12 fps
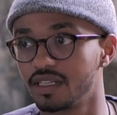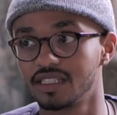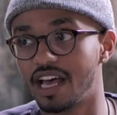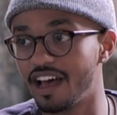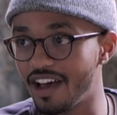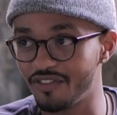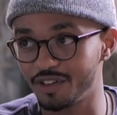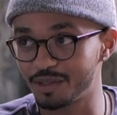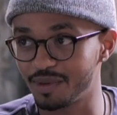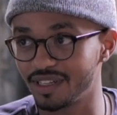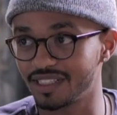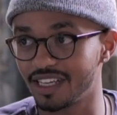Because after
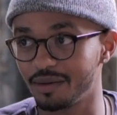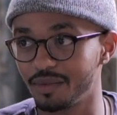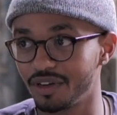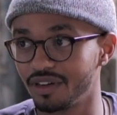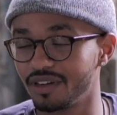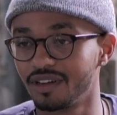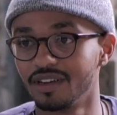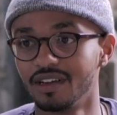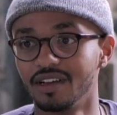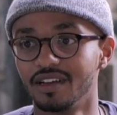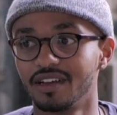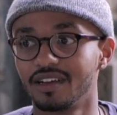spending time here,
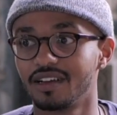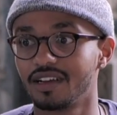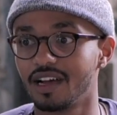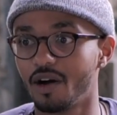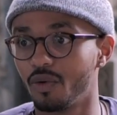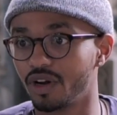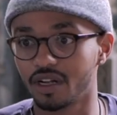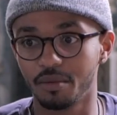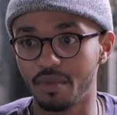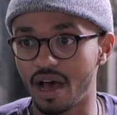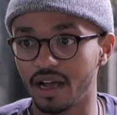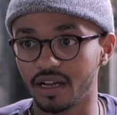I want to
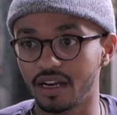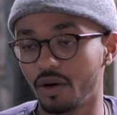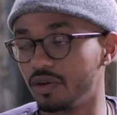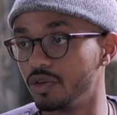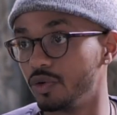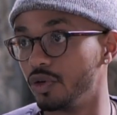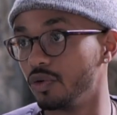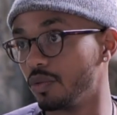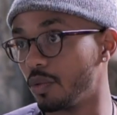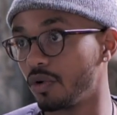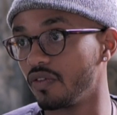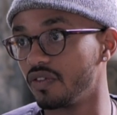come back and I want to do
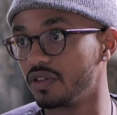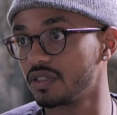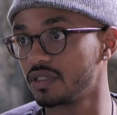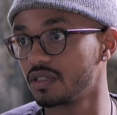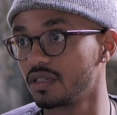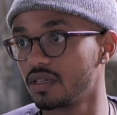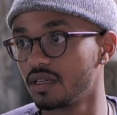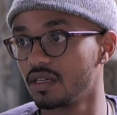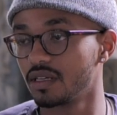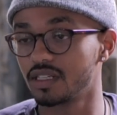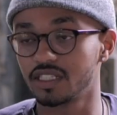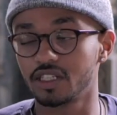more of this.
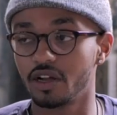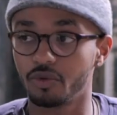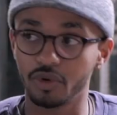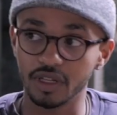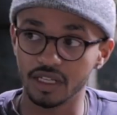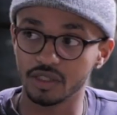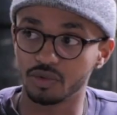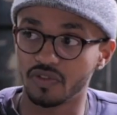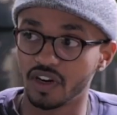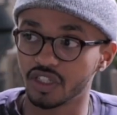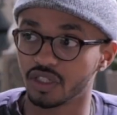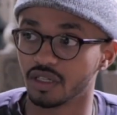Because it really is
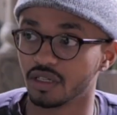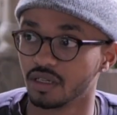refreshing.